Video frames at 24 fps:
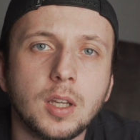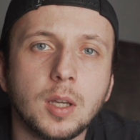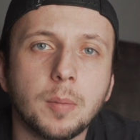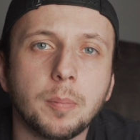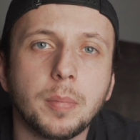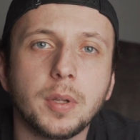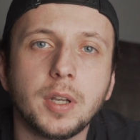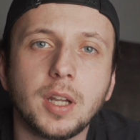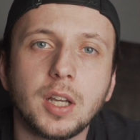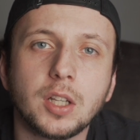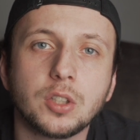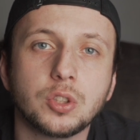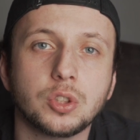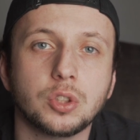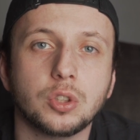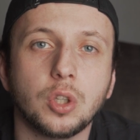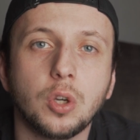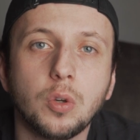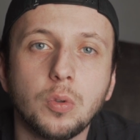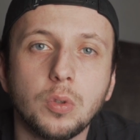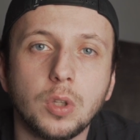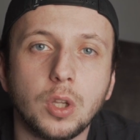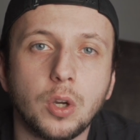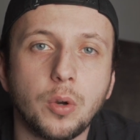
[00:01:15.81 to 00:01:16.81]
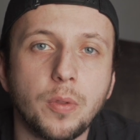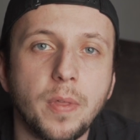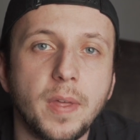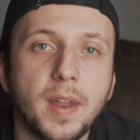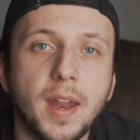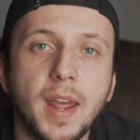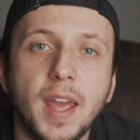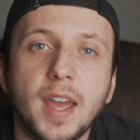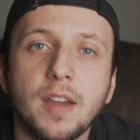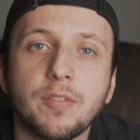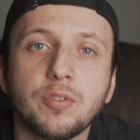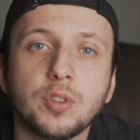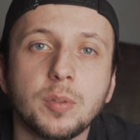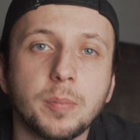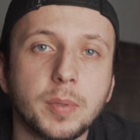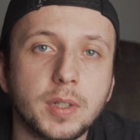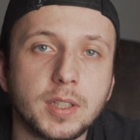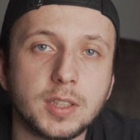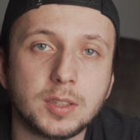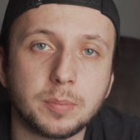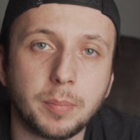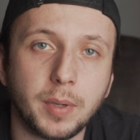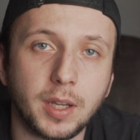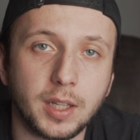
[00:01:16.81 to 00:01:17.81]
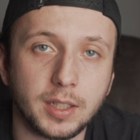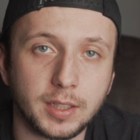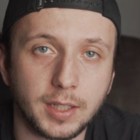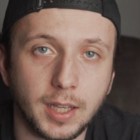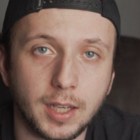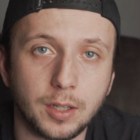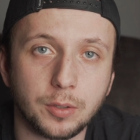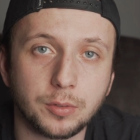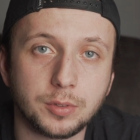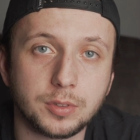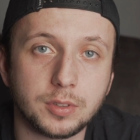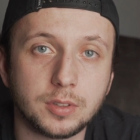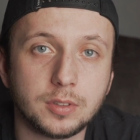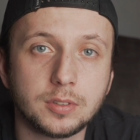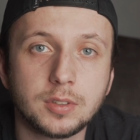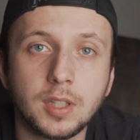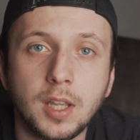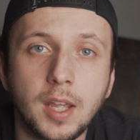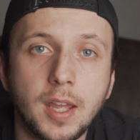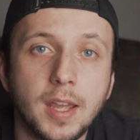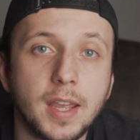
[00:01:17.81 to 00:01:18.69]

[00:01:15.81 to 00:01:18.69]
but not so low that everybody's buying houses